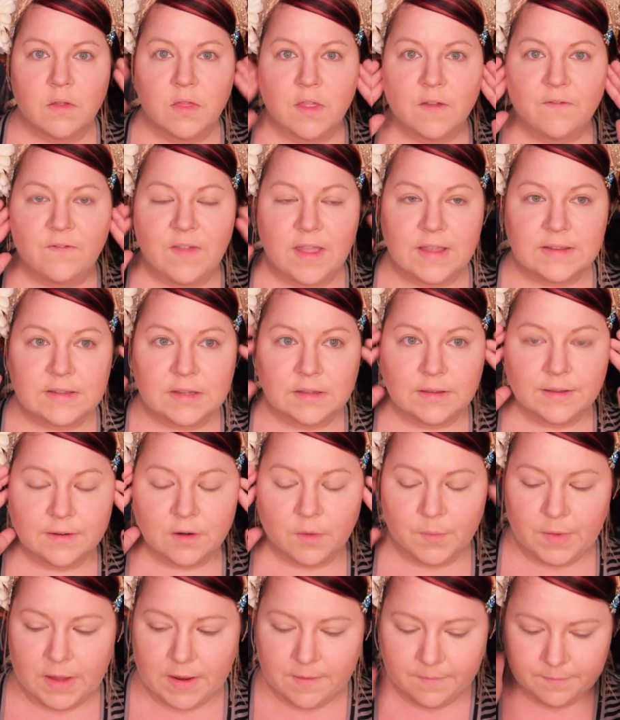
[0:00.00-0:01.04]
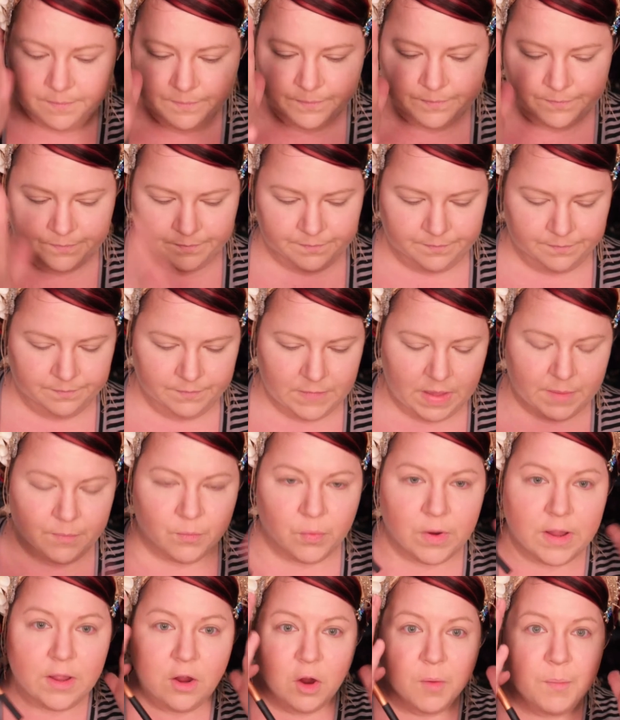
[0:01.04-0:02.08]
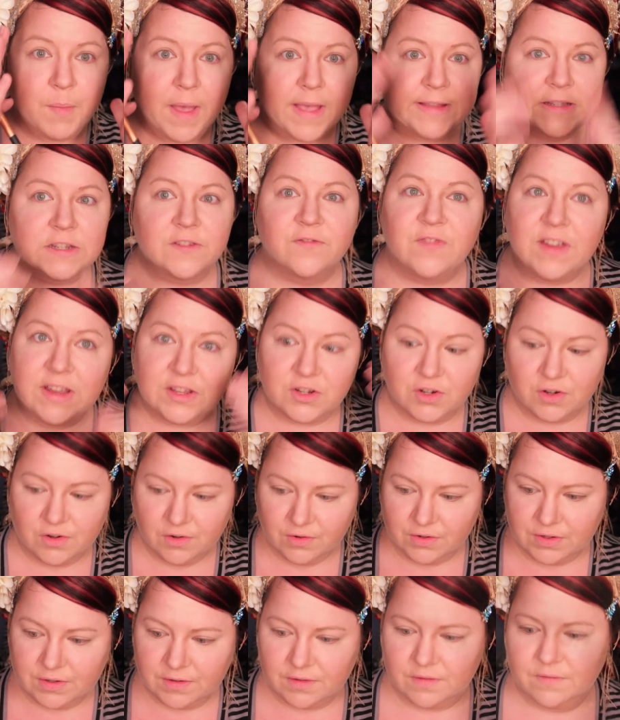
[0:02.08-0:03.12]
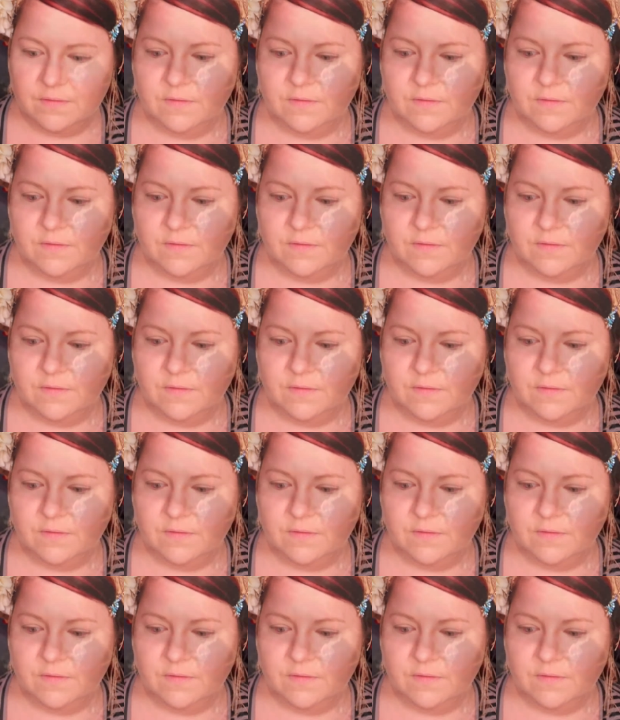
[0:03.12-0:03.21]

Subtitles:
the face a little bit and bring your best features